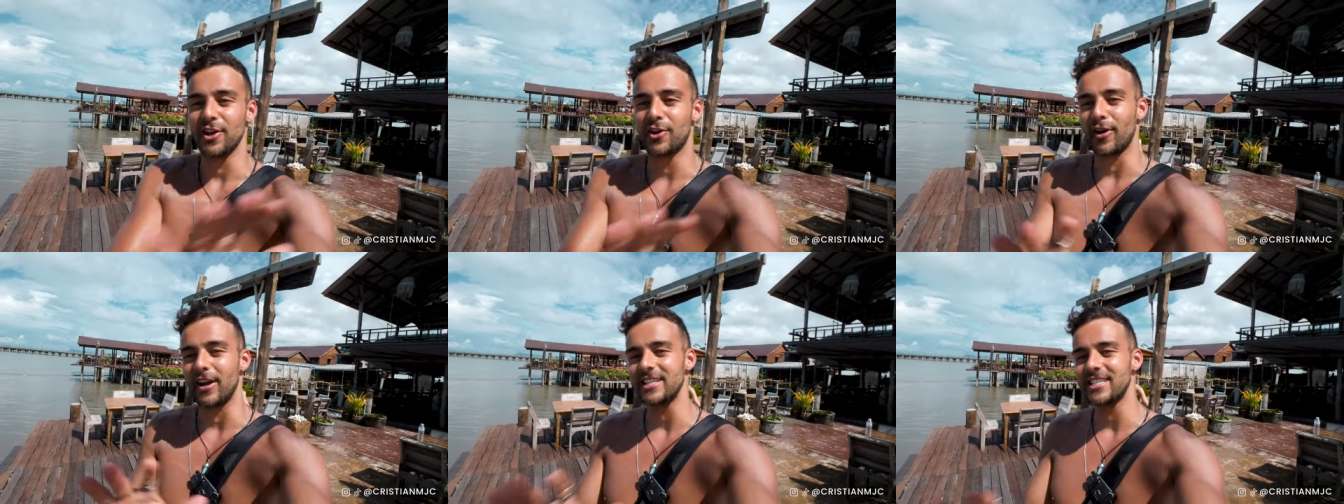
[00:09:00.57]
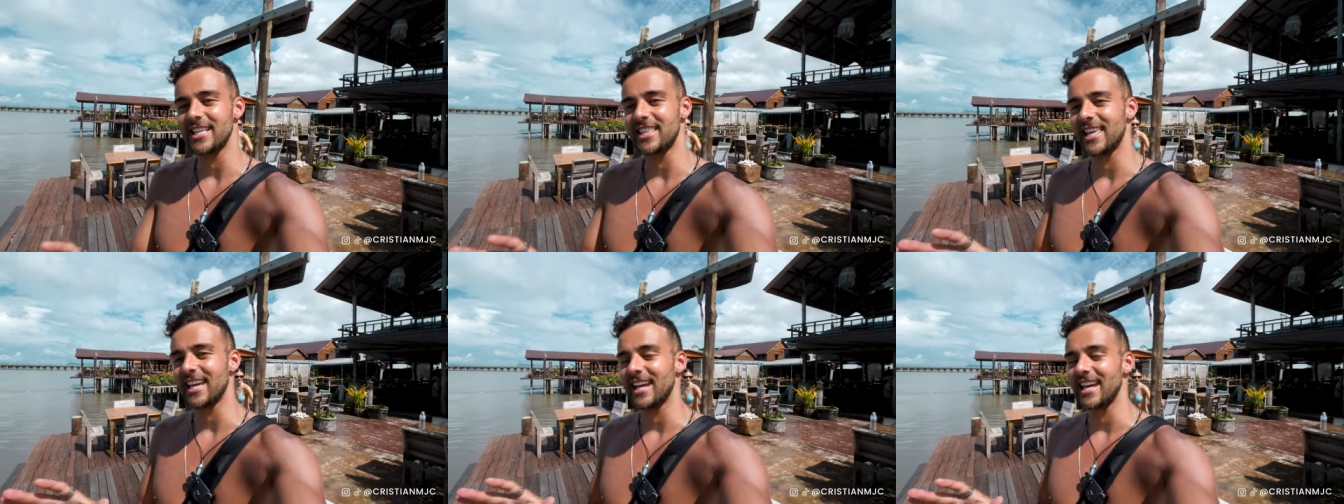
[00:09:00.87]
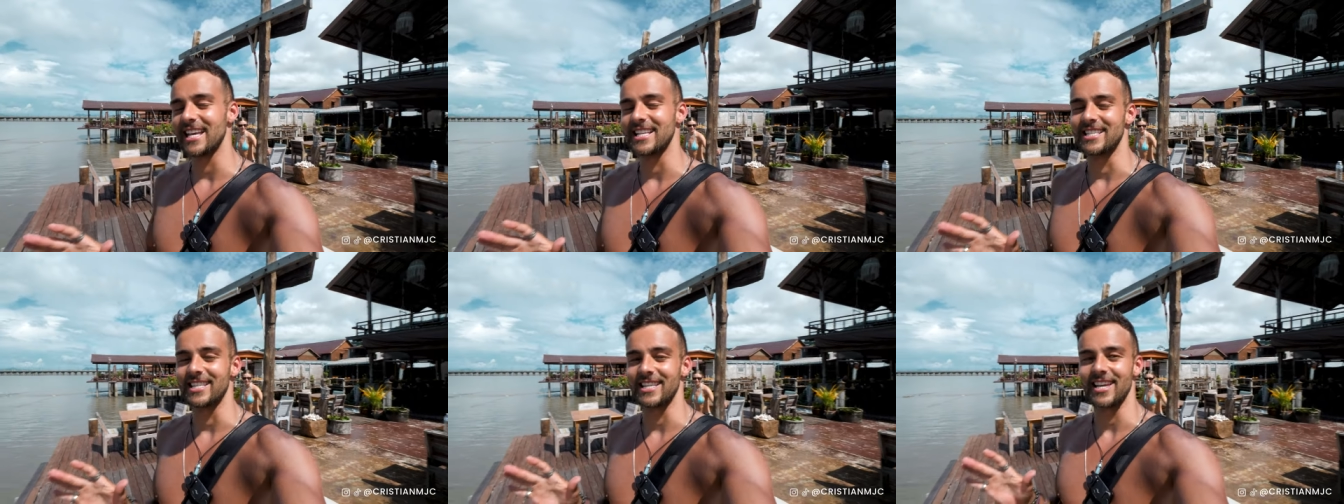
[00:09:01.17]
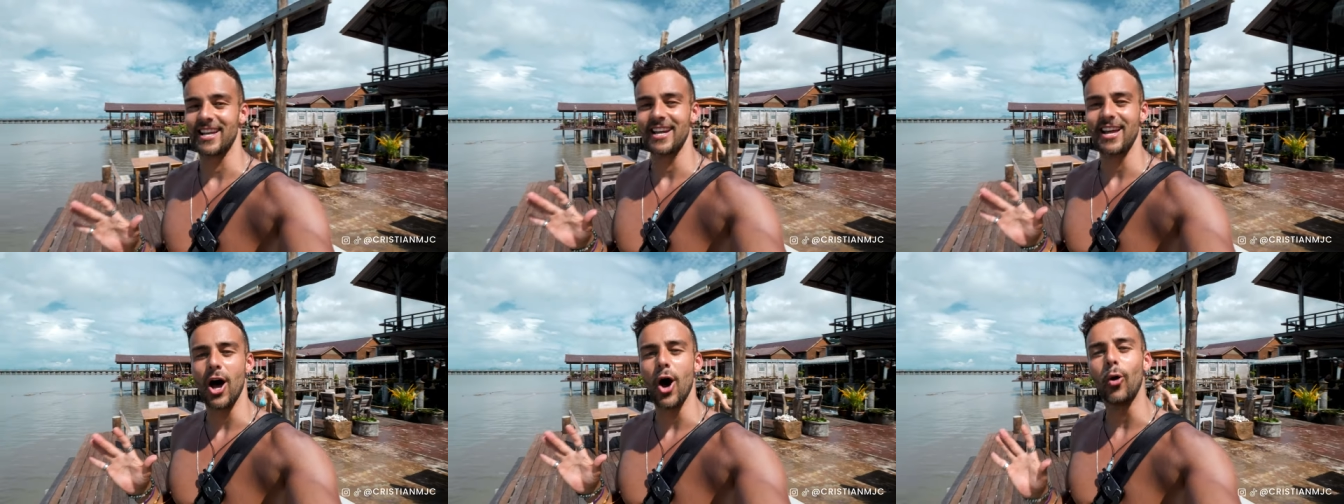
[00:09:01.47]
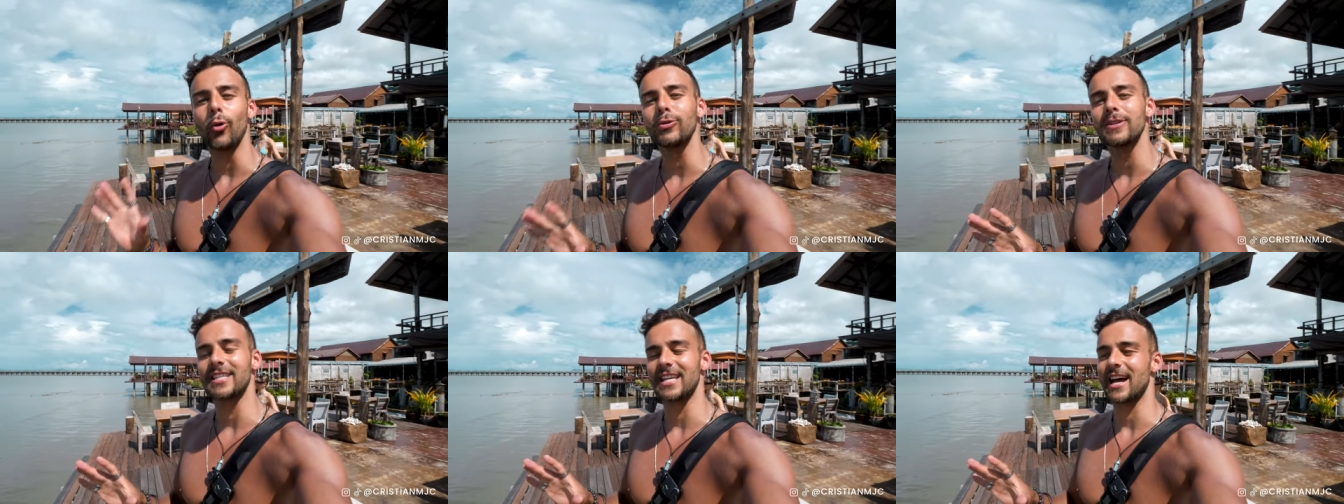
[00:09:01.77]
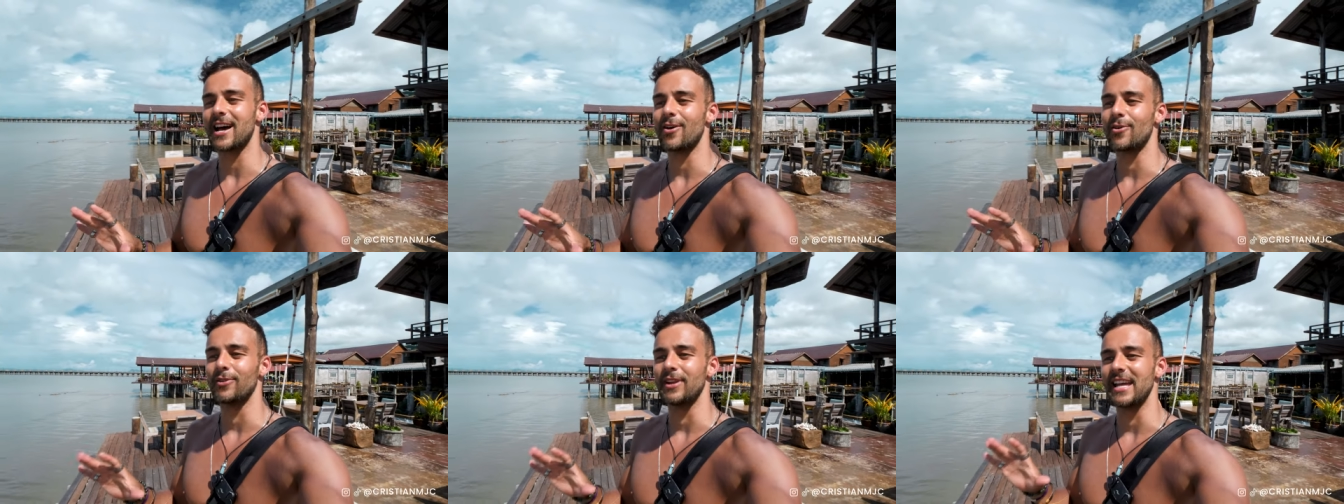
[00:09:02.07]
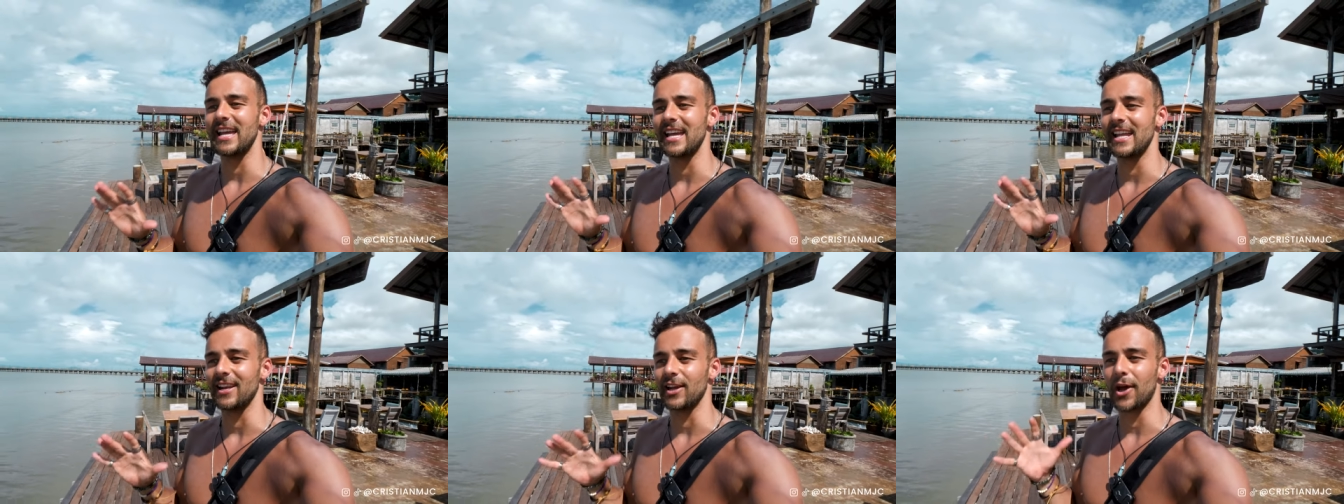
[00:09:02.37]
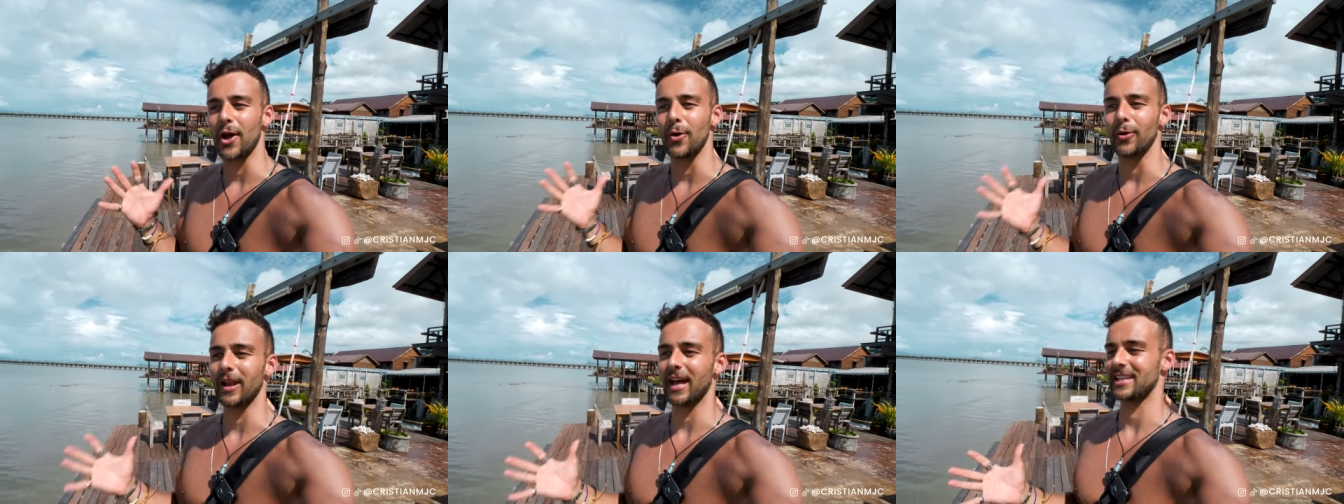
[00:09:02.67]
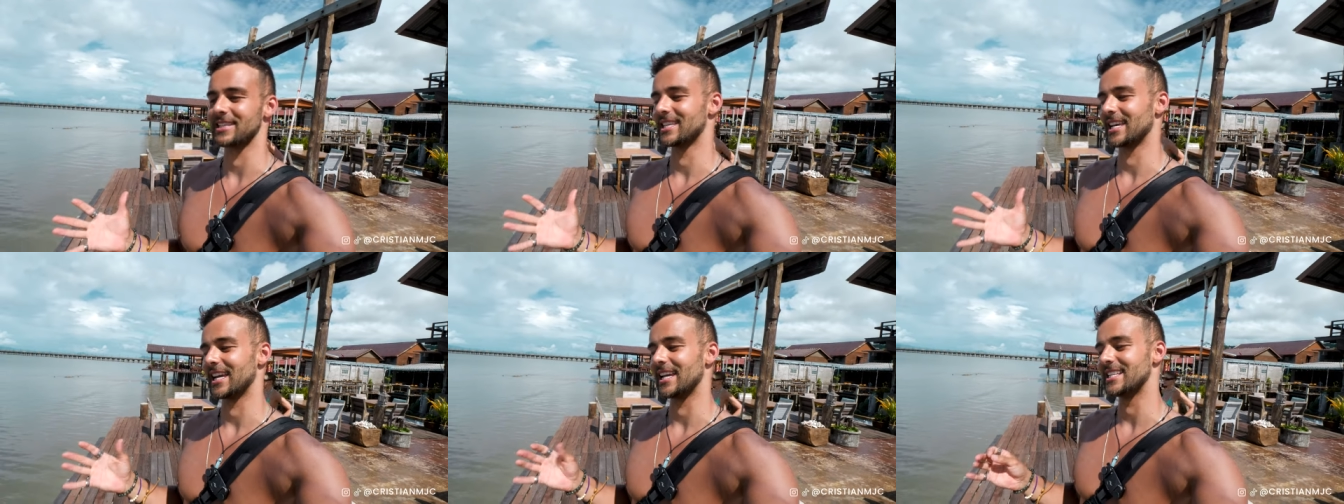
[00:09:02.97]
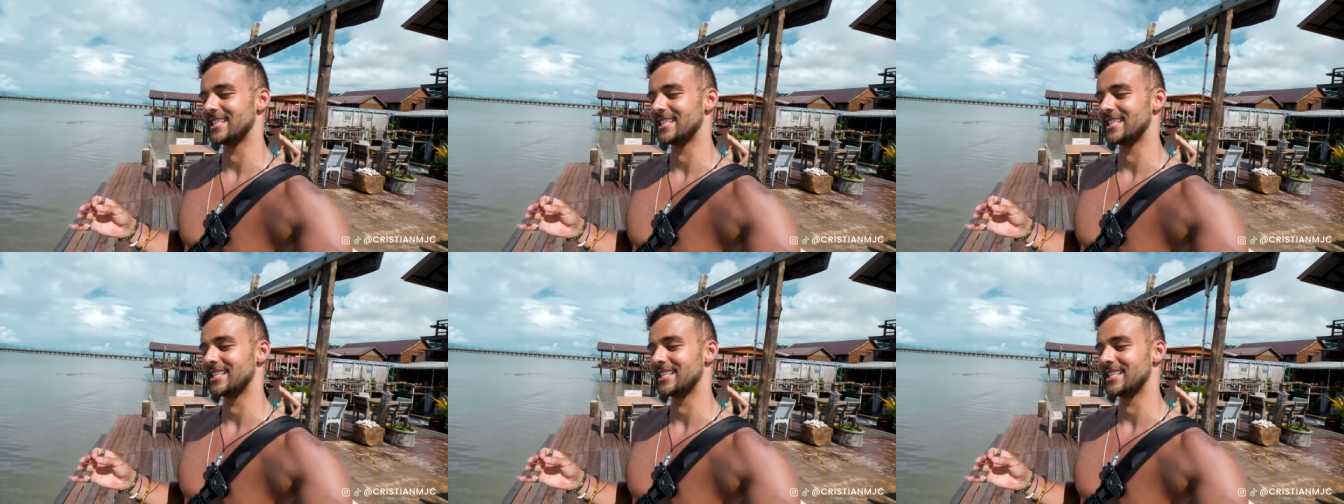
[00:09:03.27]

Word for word: the crazy thing is, Old Town in Koh Lanta